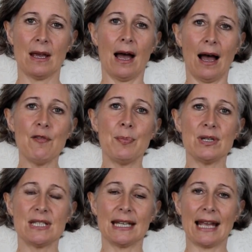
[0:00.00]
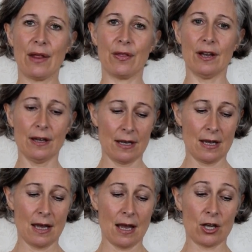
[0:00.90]
I've put together
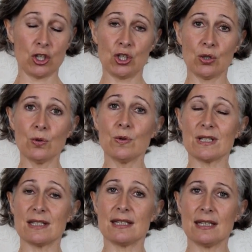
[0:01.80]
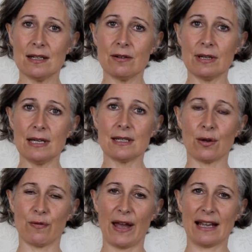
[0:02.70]
a short series
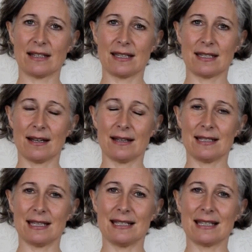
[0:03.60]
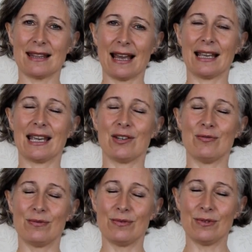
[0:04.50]
of exercises that
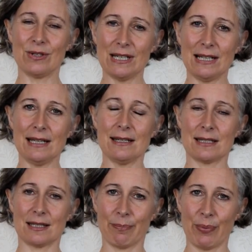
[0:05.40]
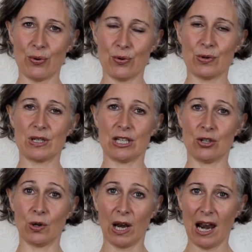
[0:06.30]
can really support
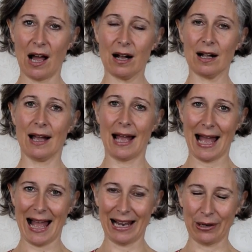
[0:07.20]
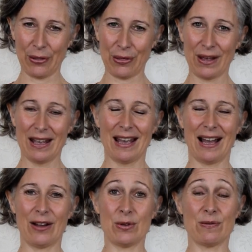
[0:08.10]
your lung health.
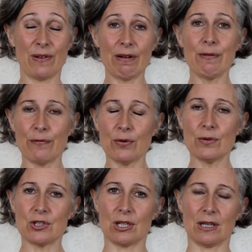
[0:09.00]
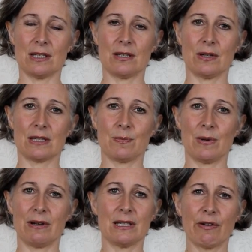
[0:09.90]
I was very fortunate to
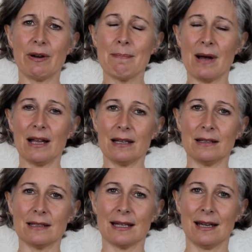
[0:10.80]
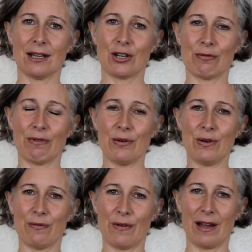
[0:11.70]
experience very mild
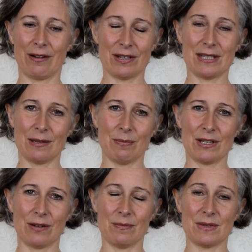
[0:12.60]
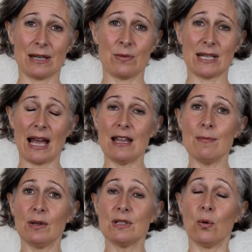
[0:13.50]
coronavirus symptoms and was
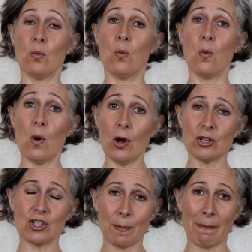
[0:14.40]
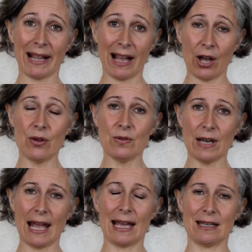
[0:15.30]
able to watch my own
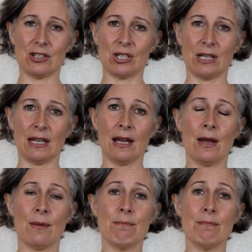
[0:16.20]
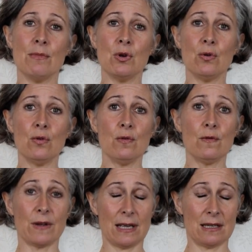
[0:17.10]
energy
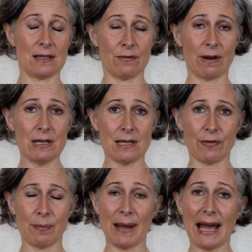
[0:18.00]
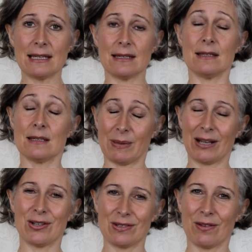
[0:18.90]
move into very different patterns
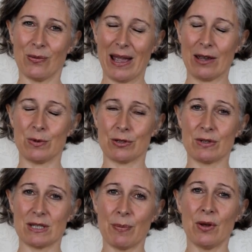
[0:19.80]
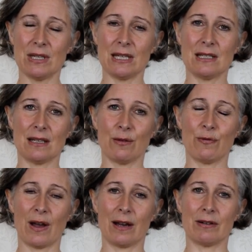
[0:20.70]
because of the way it was responding to the
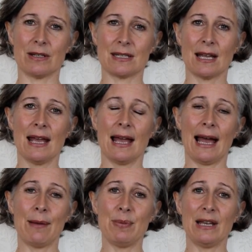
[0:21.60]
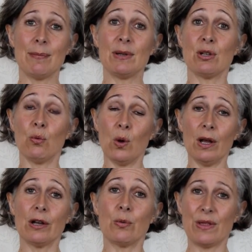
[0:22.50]
virus, and be able to
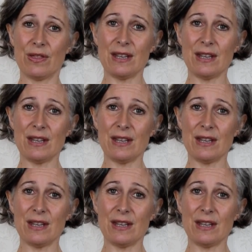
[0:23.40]
work with